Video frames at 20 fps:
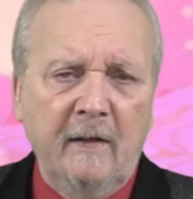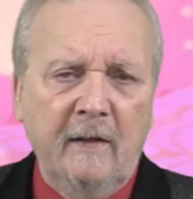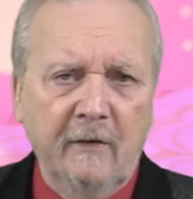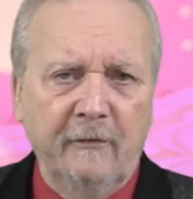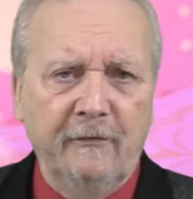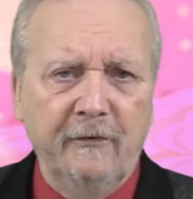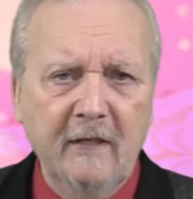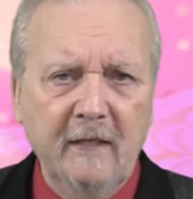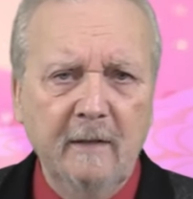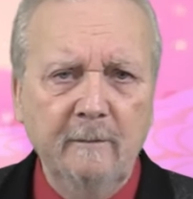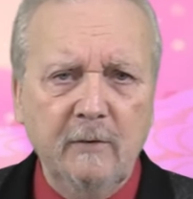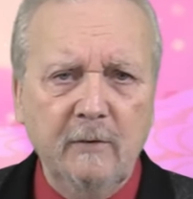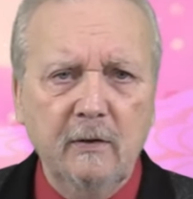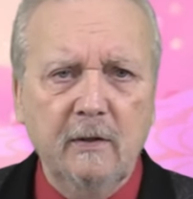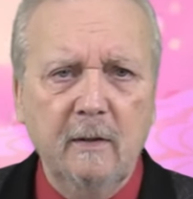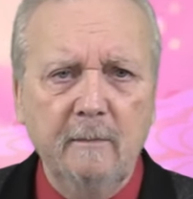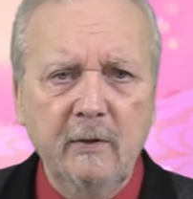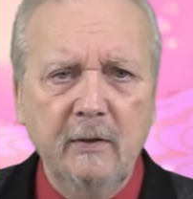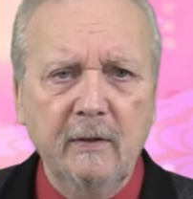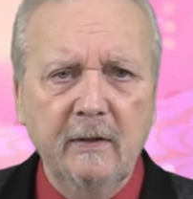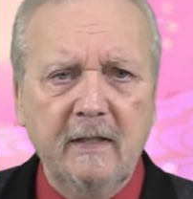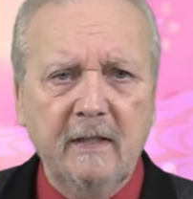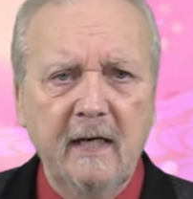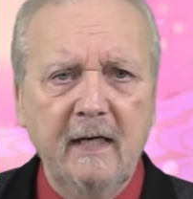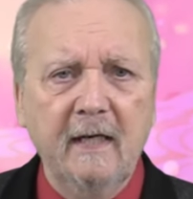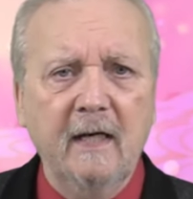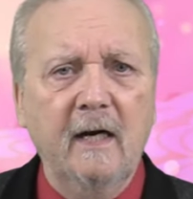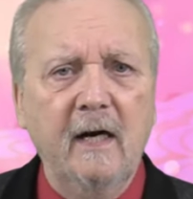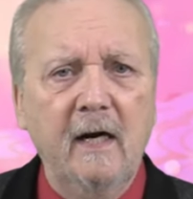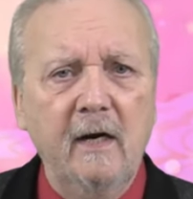The freedom to
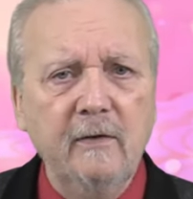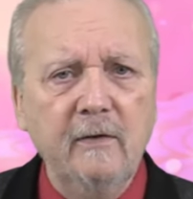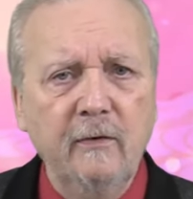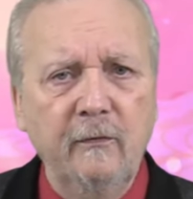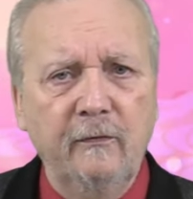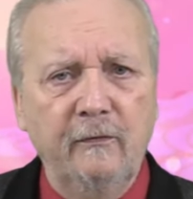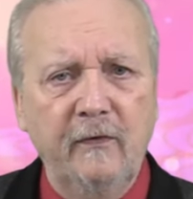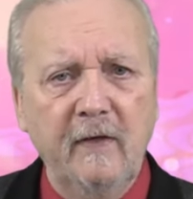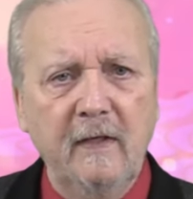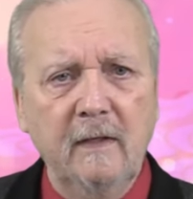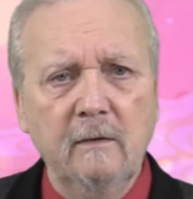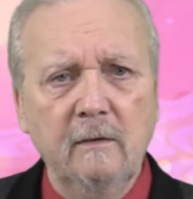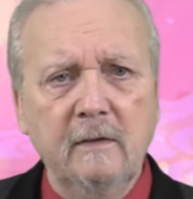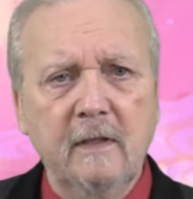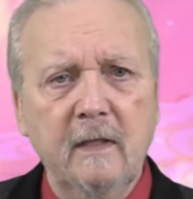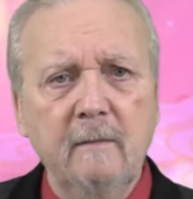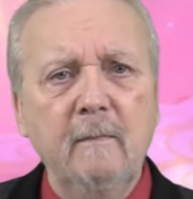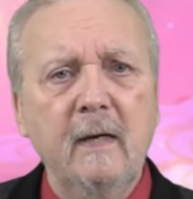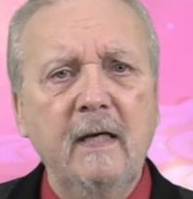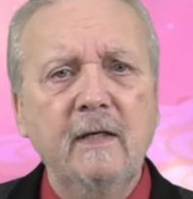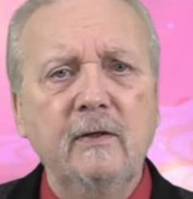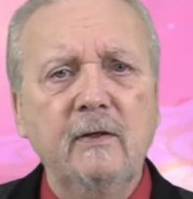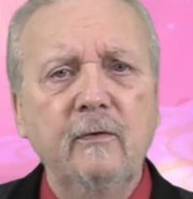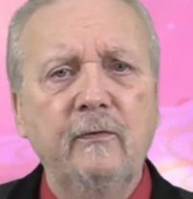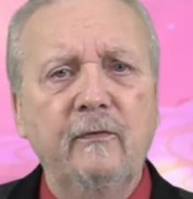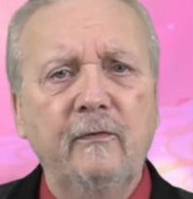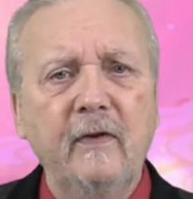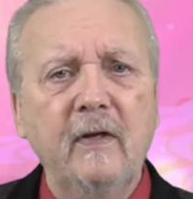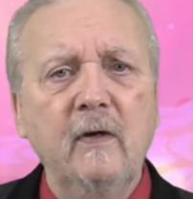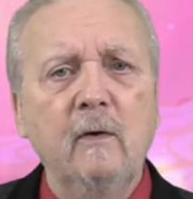communicate how you feel can make you
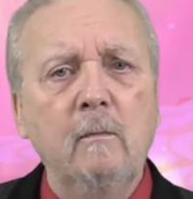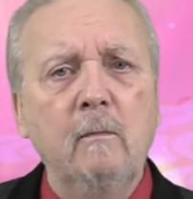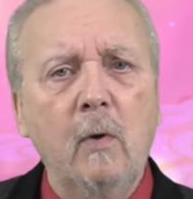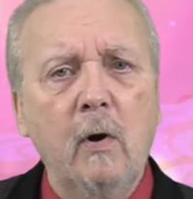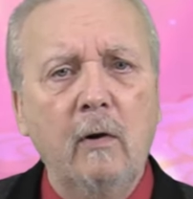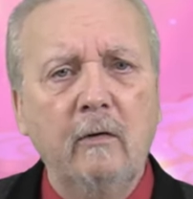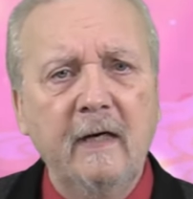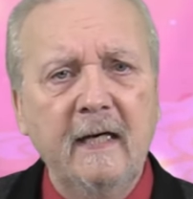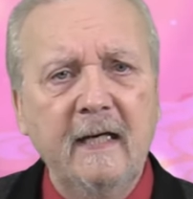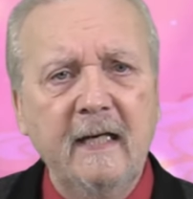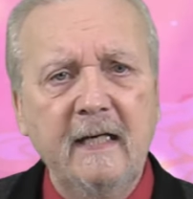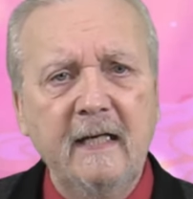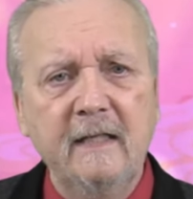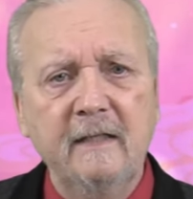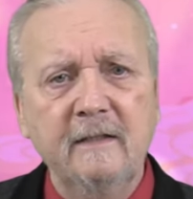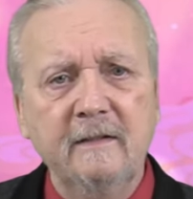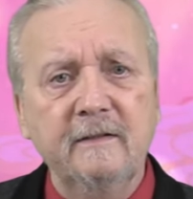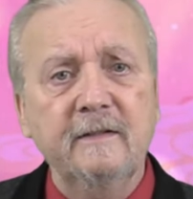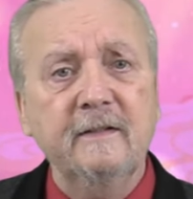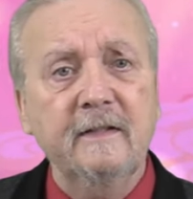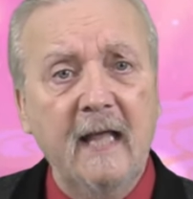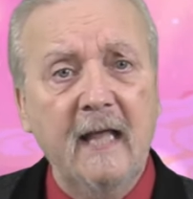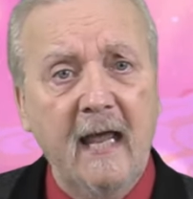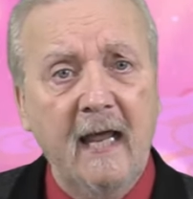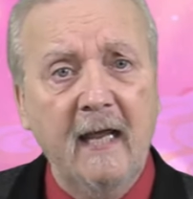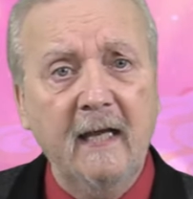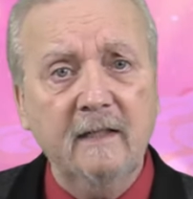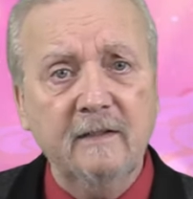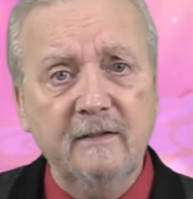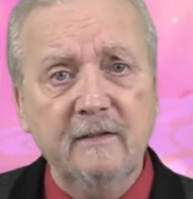feel more at ease,
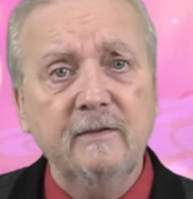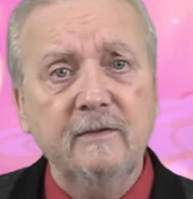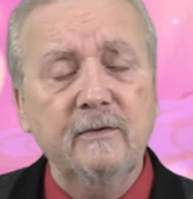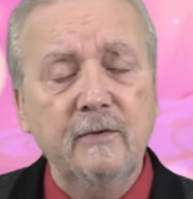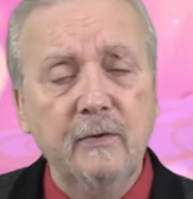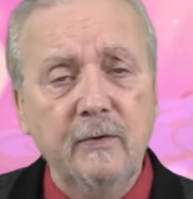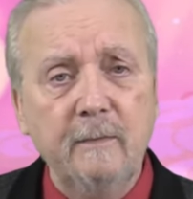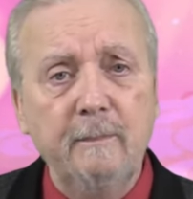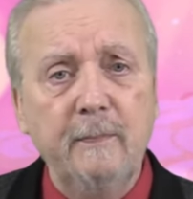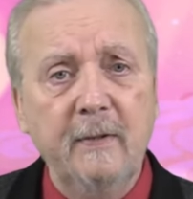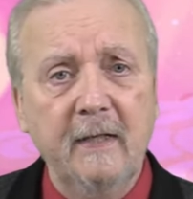thanks to the